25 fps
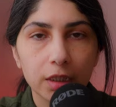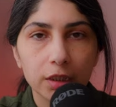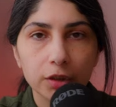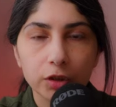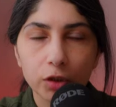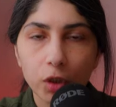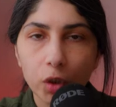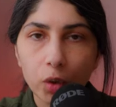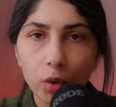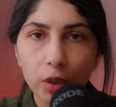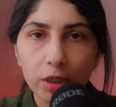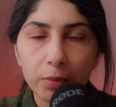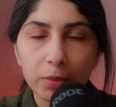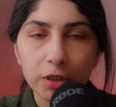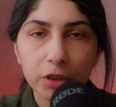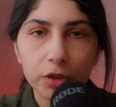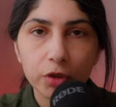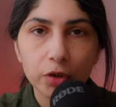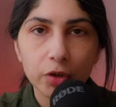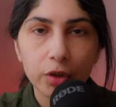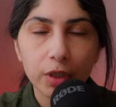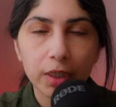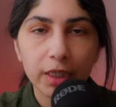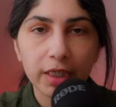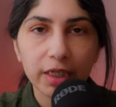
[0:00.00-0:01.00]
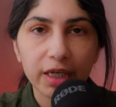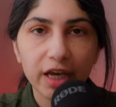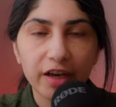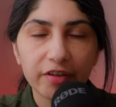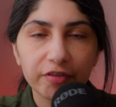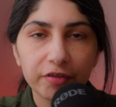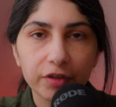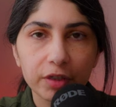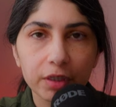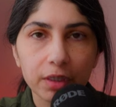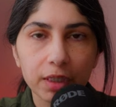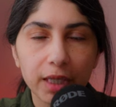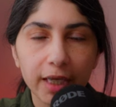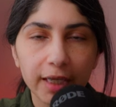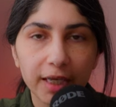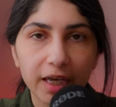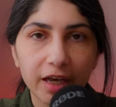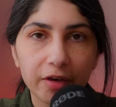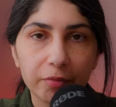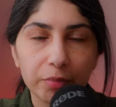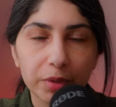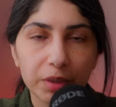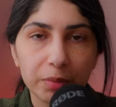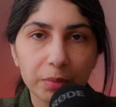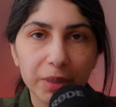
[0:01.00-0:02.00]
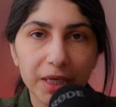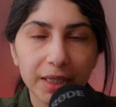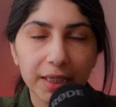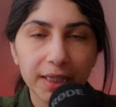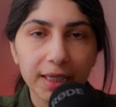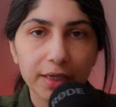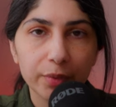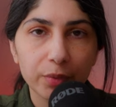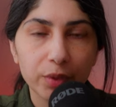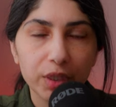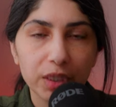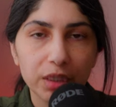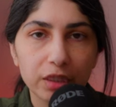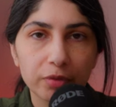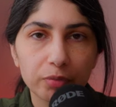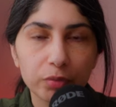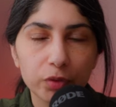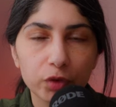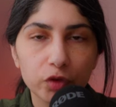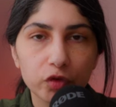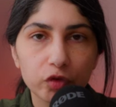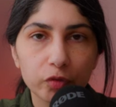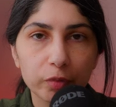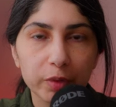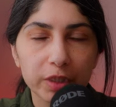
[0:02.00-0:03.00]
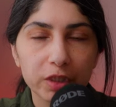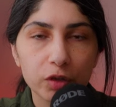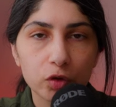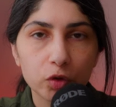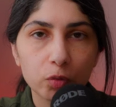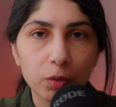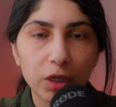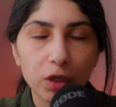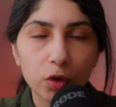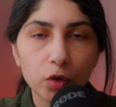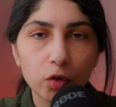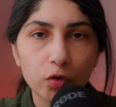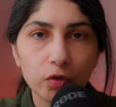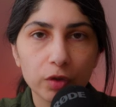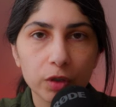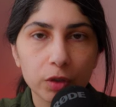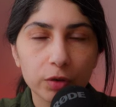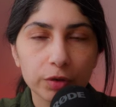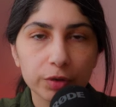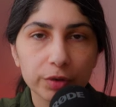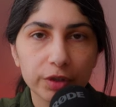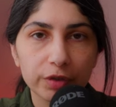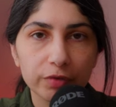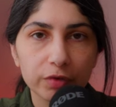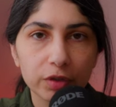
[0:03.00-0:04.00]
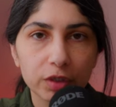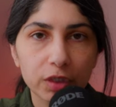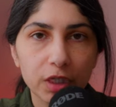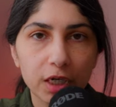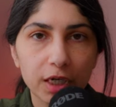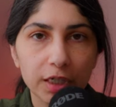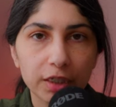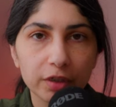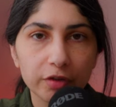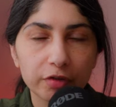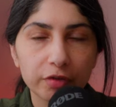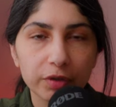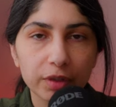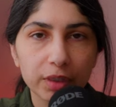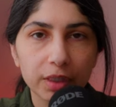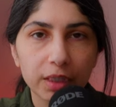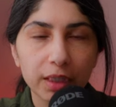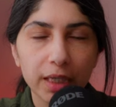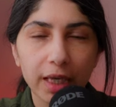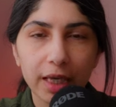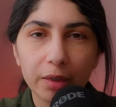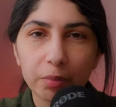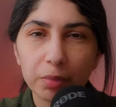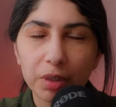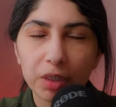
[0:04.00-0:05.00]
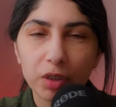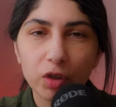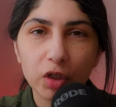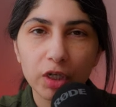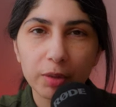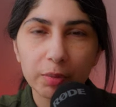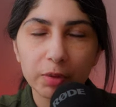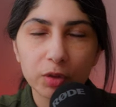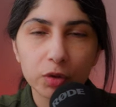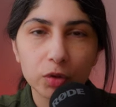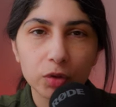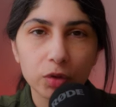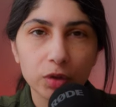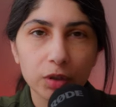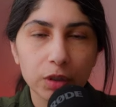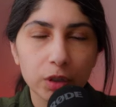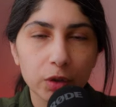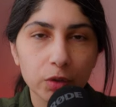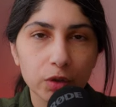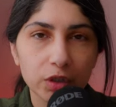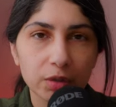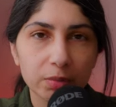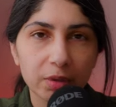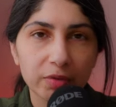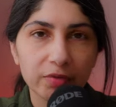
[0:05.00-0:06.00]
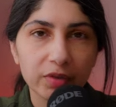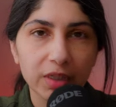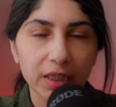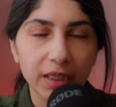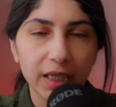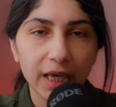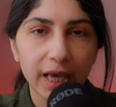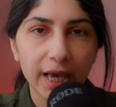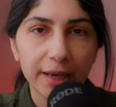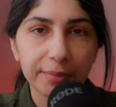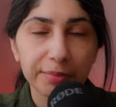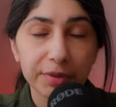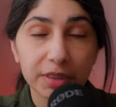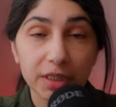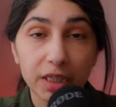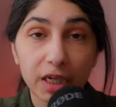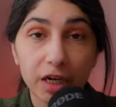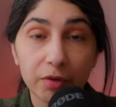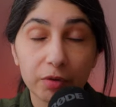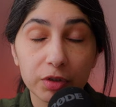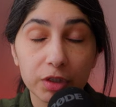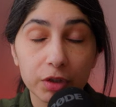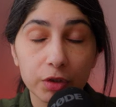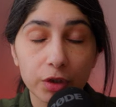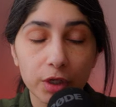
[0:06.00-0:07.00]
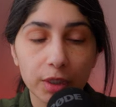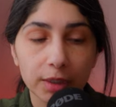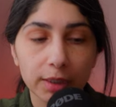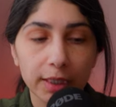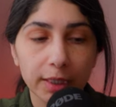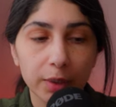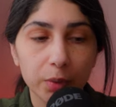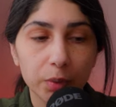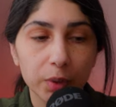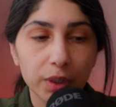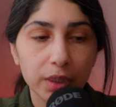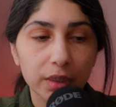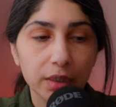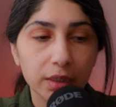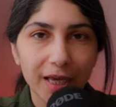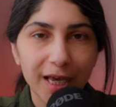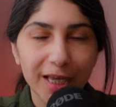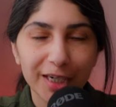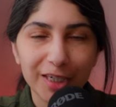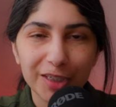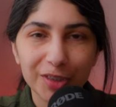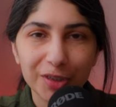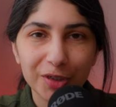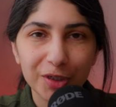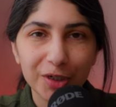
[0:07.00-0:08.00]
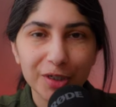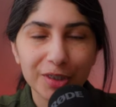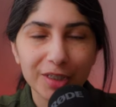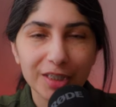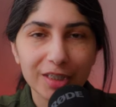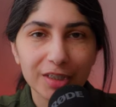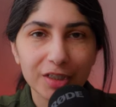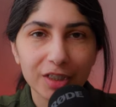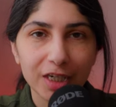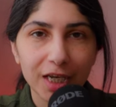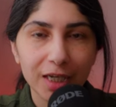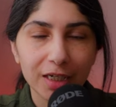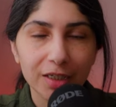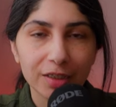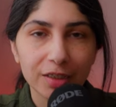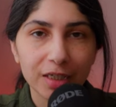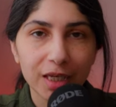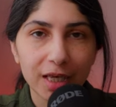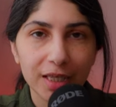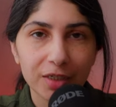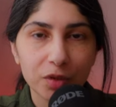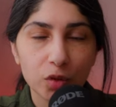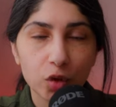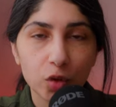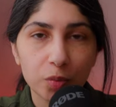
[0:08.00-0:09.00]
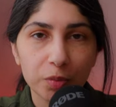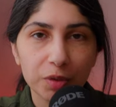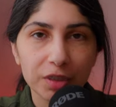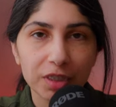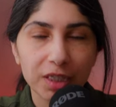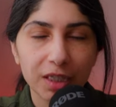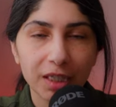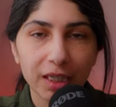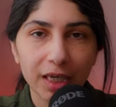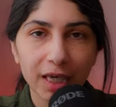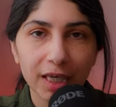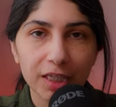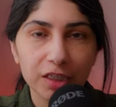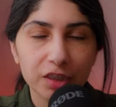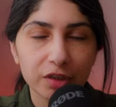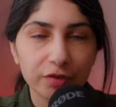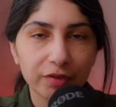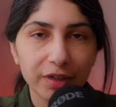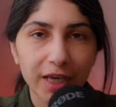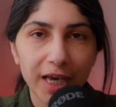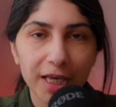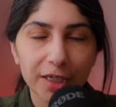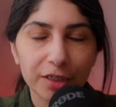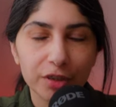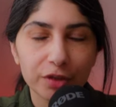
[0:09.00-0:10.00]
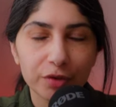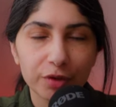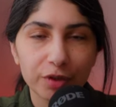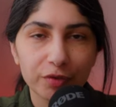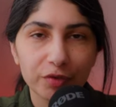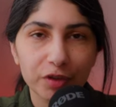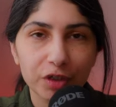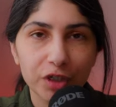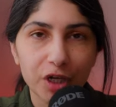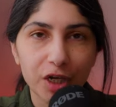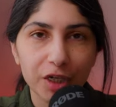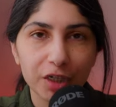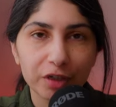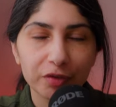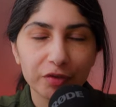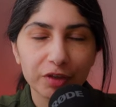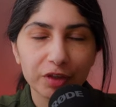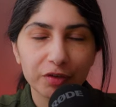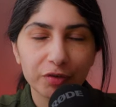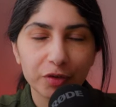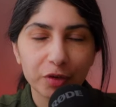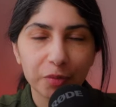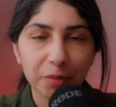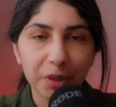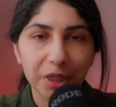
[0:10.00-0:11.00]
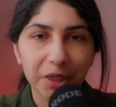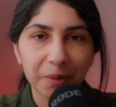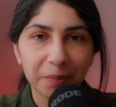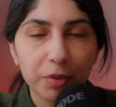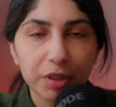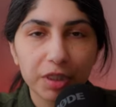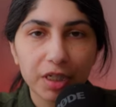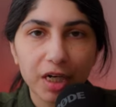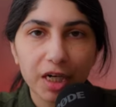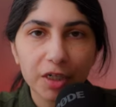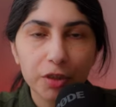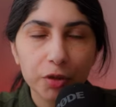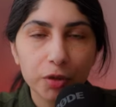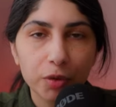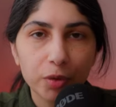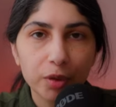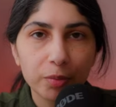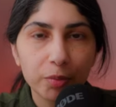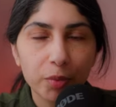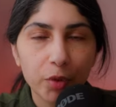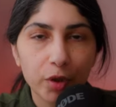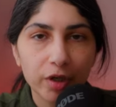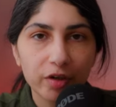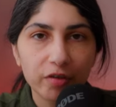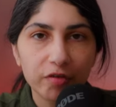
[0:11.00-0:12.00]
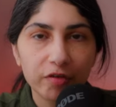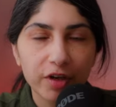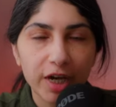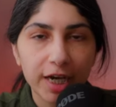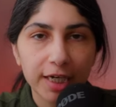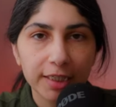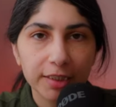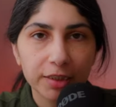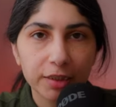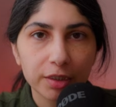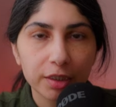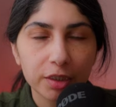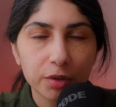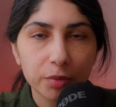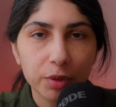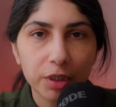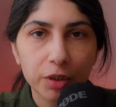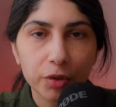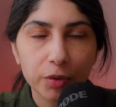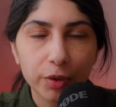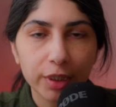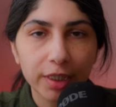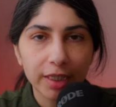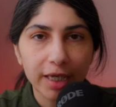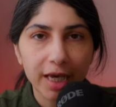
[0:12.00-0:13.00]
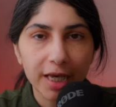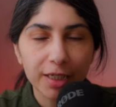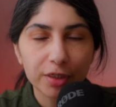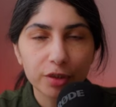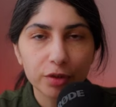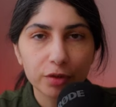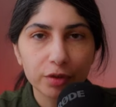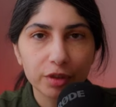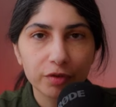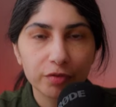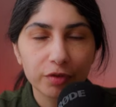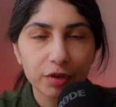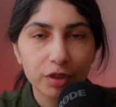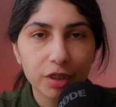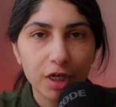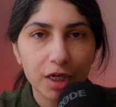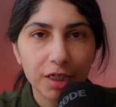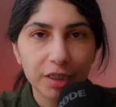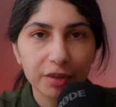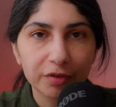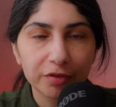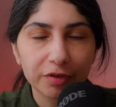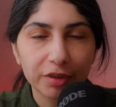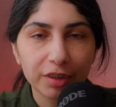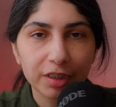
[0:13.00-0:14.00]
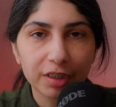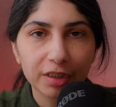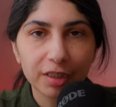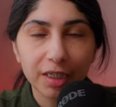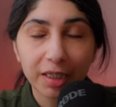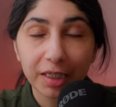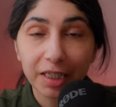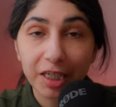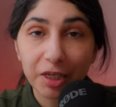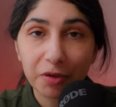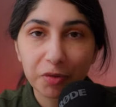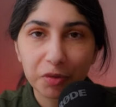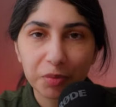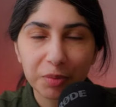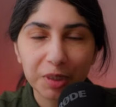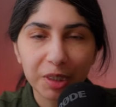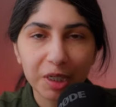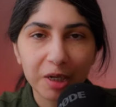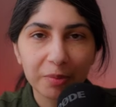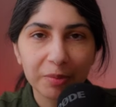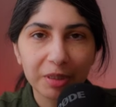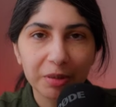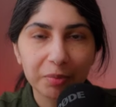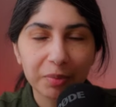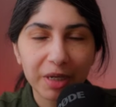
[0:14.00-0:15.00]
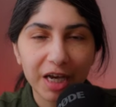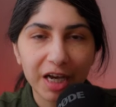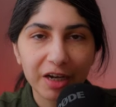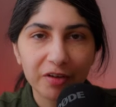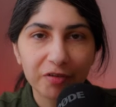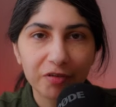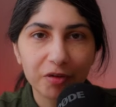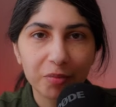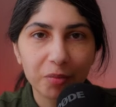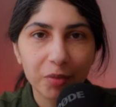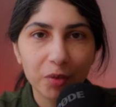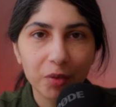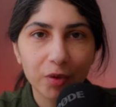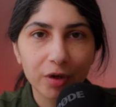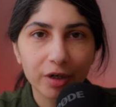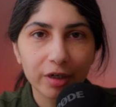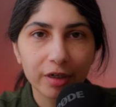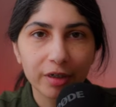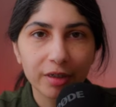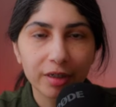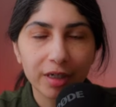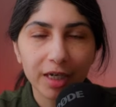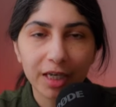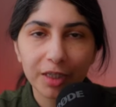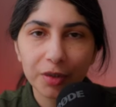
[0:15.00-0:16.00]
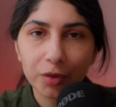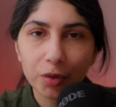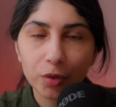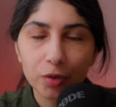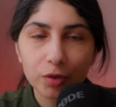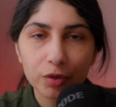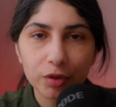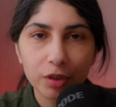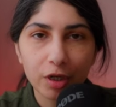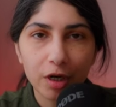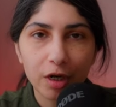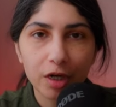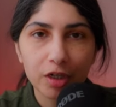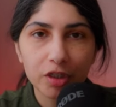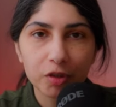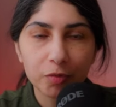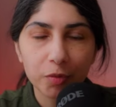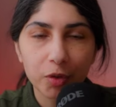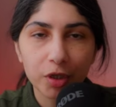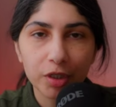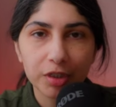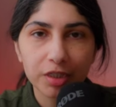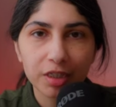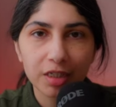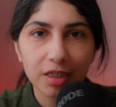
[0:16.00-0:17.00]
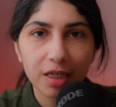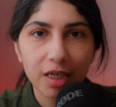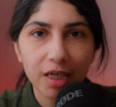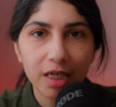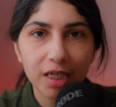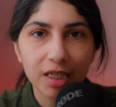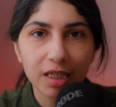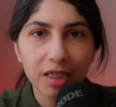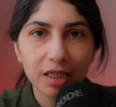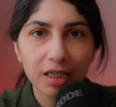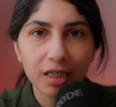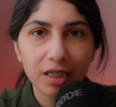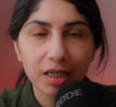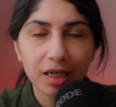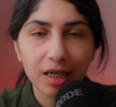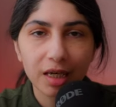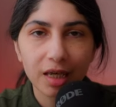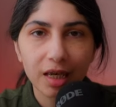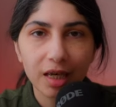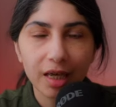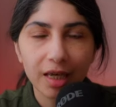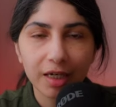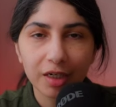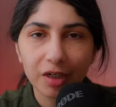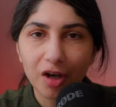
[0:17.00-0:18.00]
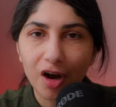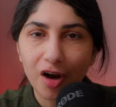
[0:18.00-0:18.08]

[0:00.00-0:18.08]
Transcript: Slowly but surely, I feel like I've been making real improvements to my overall street photography and been able to close some of the gaps that I was struggling with. And in turn, this challenge has opened the gates of CANDID Street Photography for me. But there are two important factors when doing CANDID Street Photography that keeps me coming back for more, and those are spontaneity and